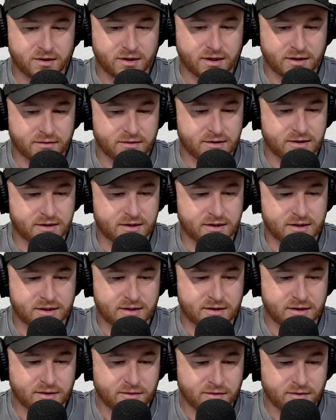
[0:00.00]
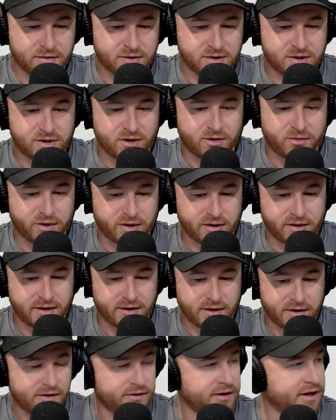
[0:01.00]
Like it was
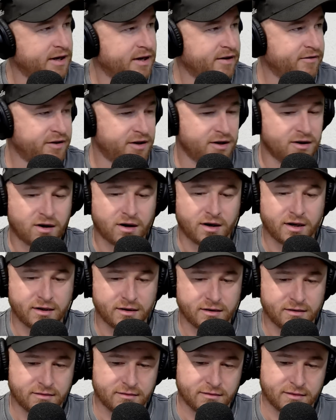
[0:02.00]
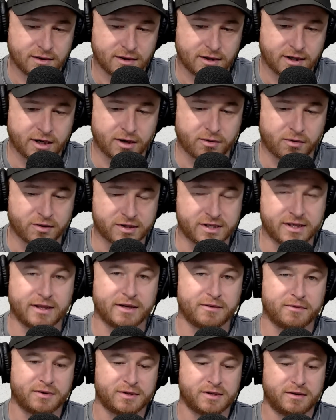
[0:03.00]
dominant on that heavy 9. I know it
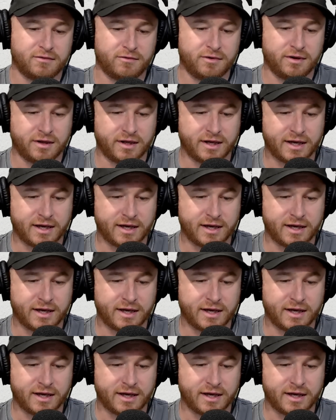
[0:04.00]
wasn't really